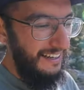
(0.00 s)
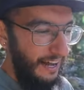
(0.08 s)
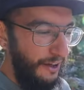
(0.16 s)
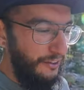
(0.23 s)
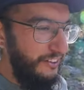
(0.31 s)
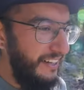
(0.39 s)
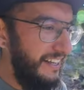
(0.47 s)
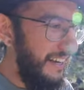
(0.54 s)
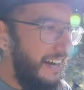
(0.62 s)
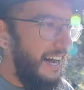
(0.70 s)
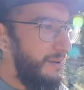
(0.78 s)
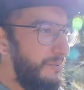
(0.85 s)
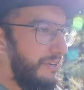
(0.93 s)
I was telling
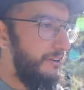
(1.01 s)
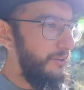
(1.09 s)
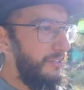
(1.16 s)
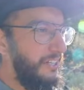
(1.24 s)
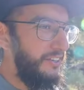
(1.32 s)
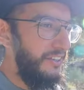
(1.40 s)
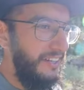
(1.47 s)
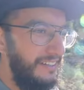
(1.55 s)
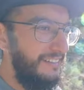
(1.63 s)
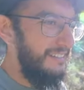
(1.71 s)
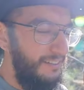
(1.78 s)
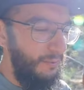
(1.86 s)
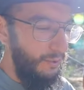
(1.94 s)
Jaime earlier that
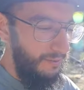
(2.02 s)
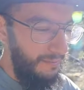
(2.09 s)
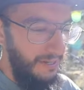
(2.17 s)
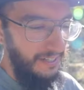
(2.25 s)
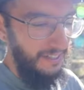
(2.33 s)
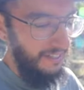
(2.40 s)
this is one of my